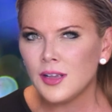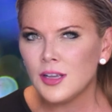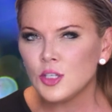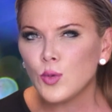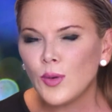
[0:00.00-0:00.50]

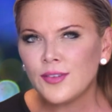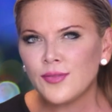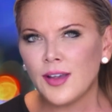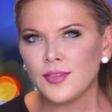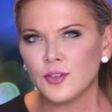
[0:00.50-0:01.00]

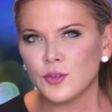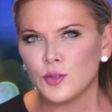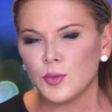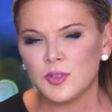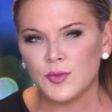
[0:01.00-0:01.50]
2,500
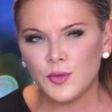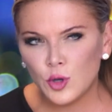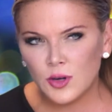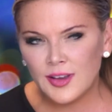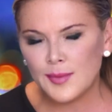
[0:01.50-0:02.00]
troops, if you
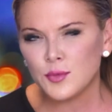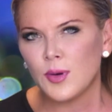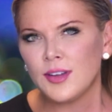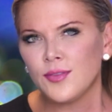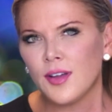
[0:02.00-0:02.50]
could have kept
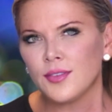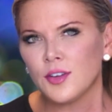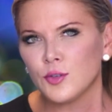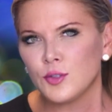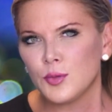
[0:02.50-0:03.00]

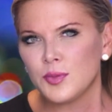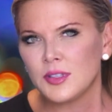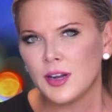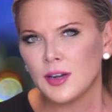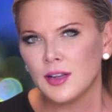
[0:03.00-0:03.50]
2,500 troops
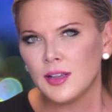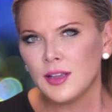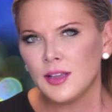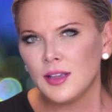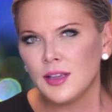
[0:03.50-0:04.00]
there
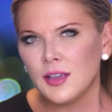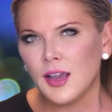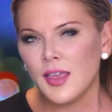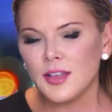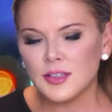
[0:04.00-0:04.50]

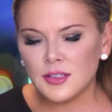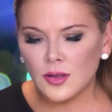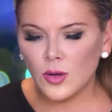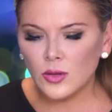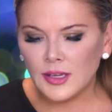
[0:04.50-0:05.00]
and then
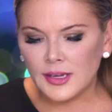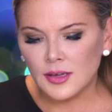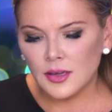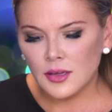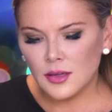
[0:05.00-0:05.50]
slowly,
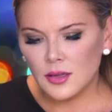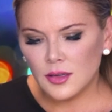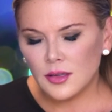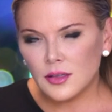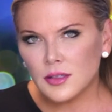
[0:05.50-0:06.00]

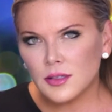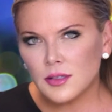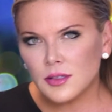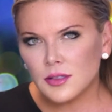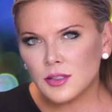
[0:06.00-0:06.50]

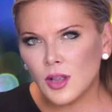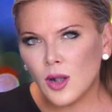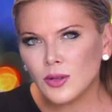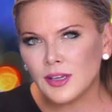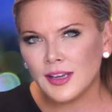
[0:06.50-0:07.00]

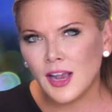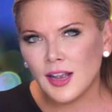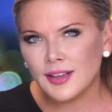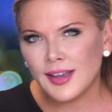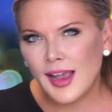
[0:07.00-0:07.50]
slowly
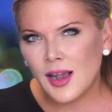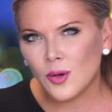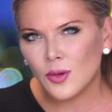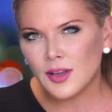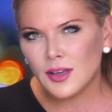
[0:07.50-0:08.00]
gotten
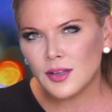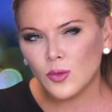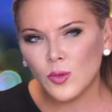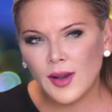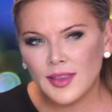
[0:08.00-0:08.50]
out in a
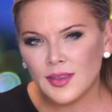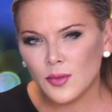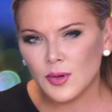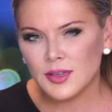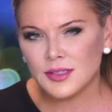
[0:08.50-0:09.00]
way that
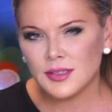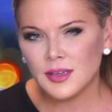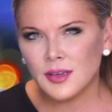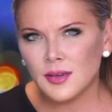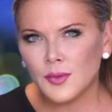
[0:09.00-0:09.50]
was
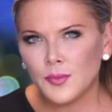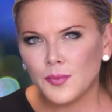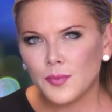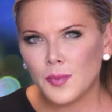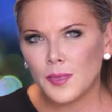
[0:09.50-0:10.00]

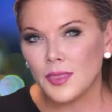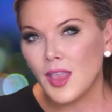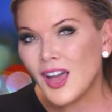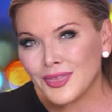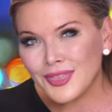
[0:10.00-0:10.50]

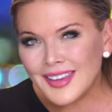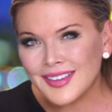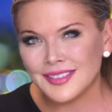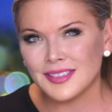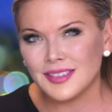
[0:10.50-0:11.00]
not
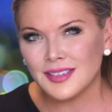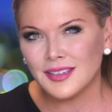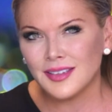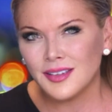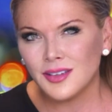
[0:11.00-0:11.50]
this,
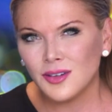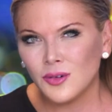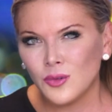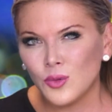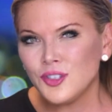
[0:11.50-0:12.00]

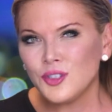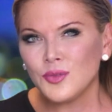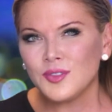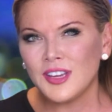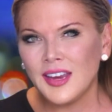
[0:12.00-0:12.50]
wouldn't you
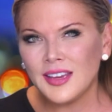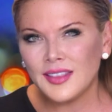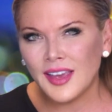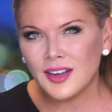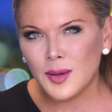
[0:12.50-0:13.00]
have taken
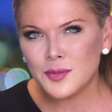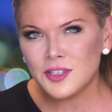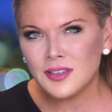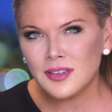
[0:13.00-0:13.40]
that option?